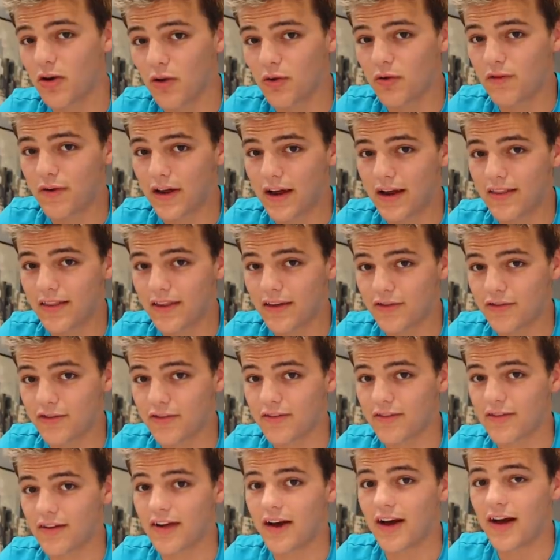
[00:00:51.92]
code
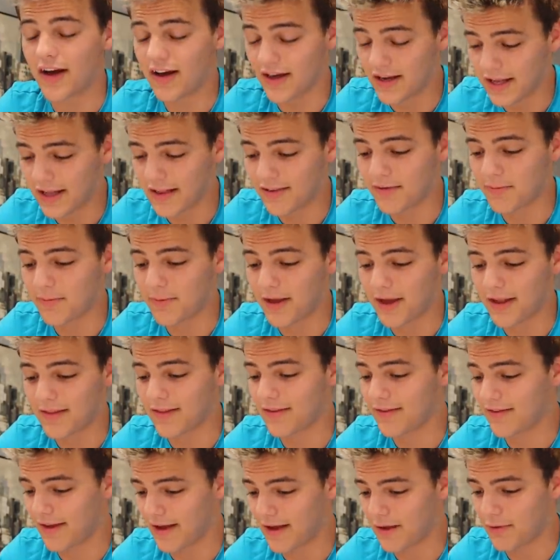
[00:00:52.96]
violations against me at
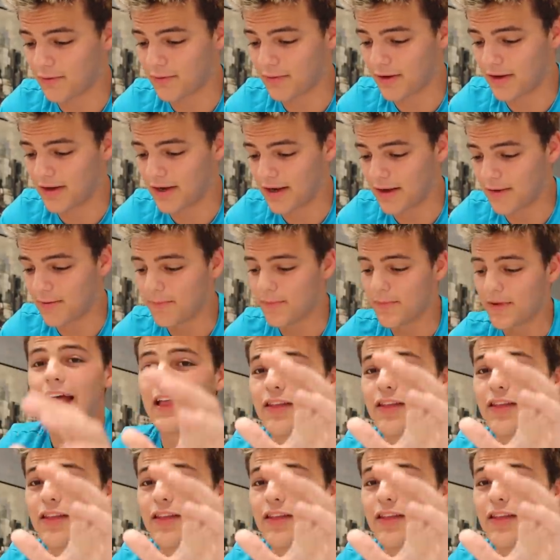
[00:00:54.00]
this house right now.